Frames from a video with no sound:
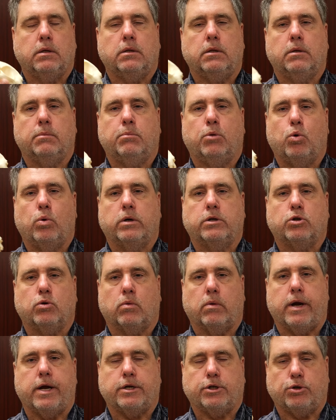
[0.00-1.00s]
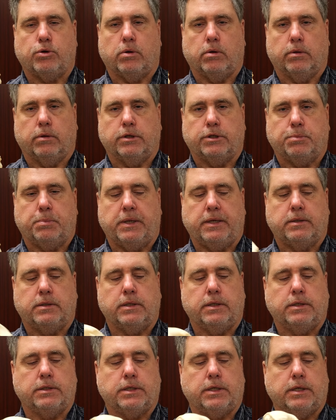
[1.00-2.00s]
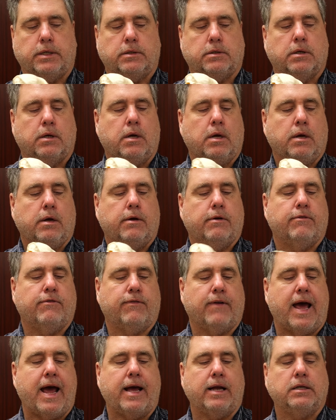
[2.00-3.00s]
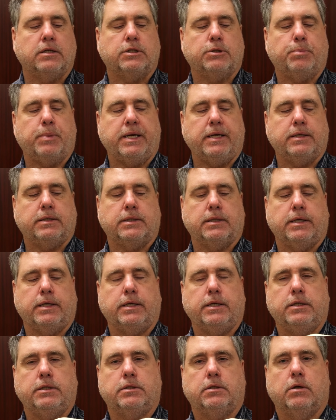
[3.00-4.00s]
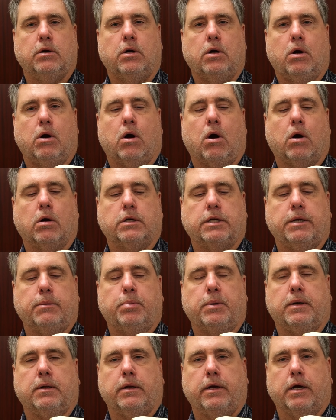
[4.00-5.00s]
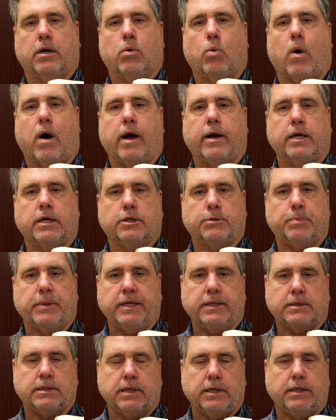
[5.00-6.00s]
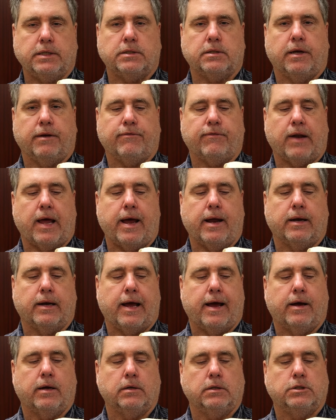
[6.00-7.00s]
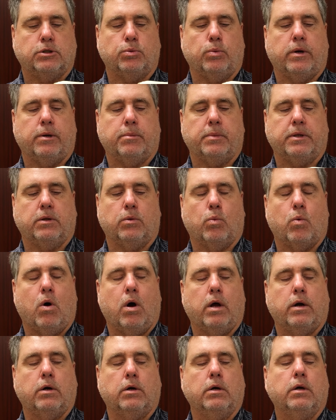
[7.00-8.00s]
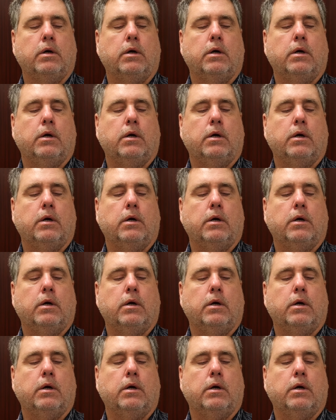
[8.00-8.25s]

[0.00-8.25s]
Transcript: the more terrestrial the species is. Flattened species are typically aquatic species. They flatten out and swim in the water.